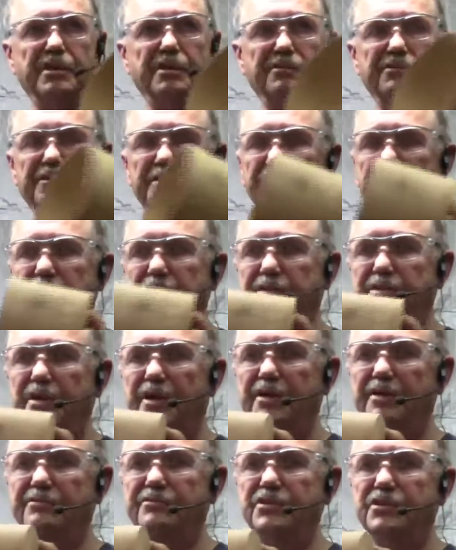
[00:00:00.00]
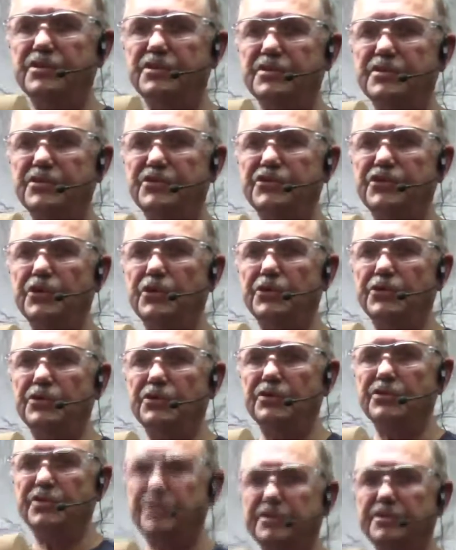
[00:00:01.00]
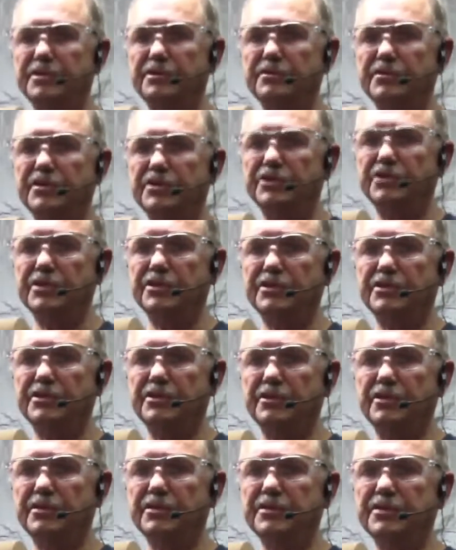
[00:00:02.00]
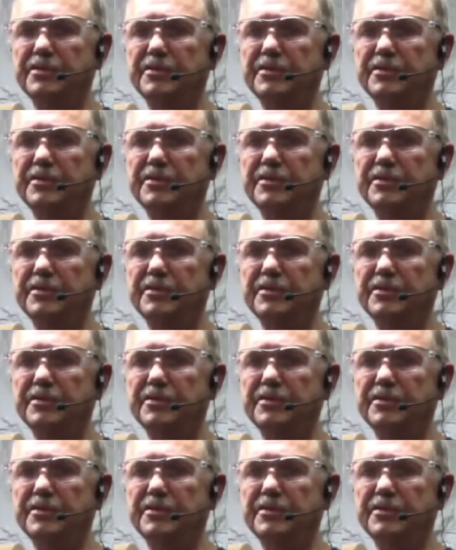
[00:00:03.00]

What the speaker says: of the cylinder that you originally turned.